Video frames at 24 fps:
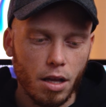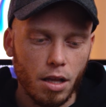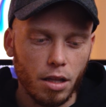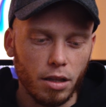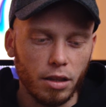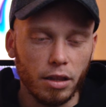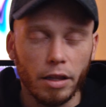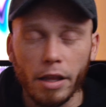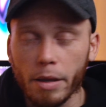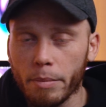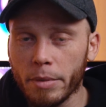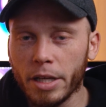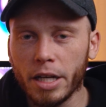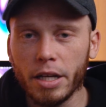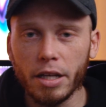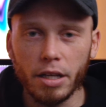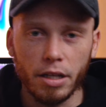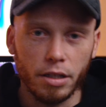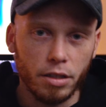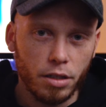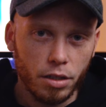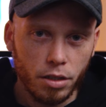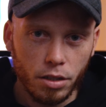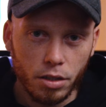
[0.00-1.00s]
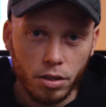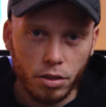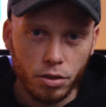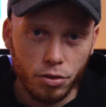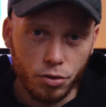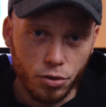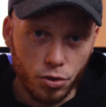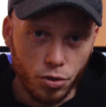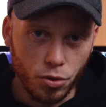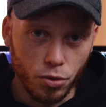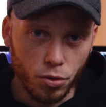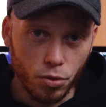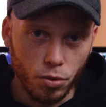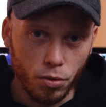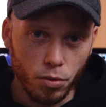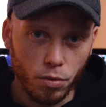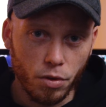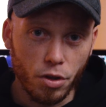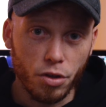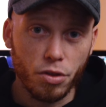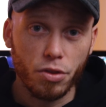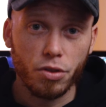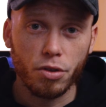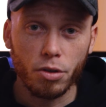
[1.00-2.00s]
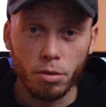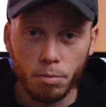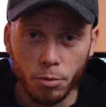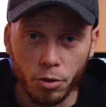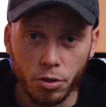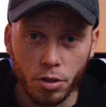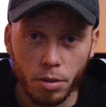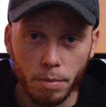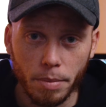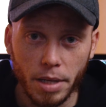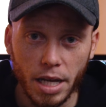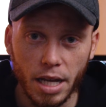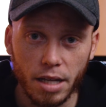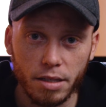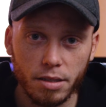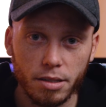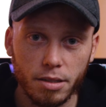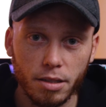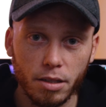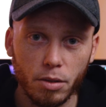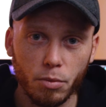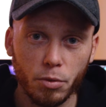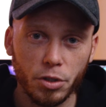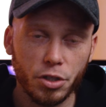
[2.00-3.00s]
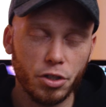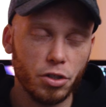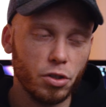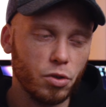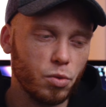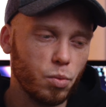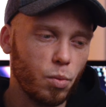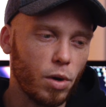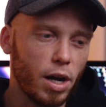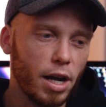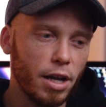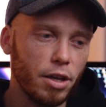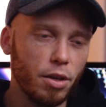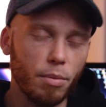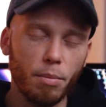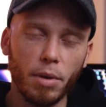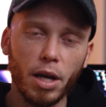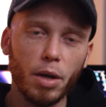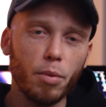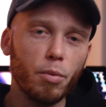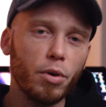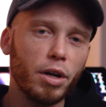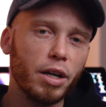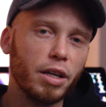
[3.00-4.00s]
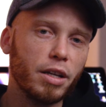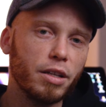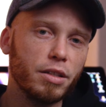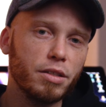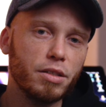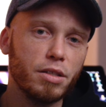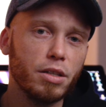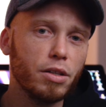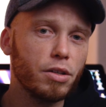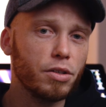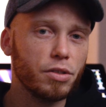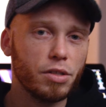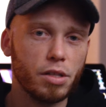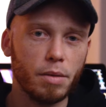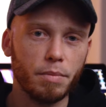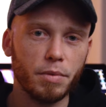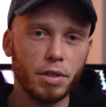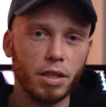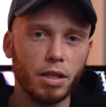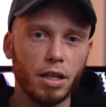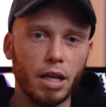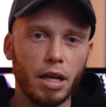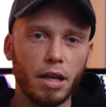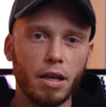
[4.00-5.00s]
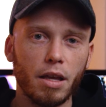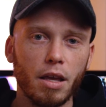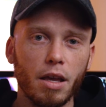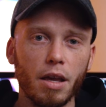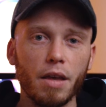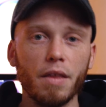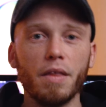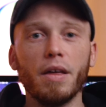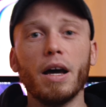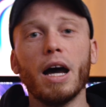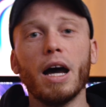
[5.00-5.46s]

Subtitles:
limited to the thermal capacity, which is why you might want to consider something like the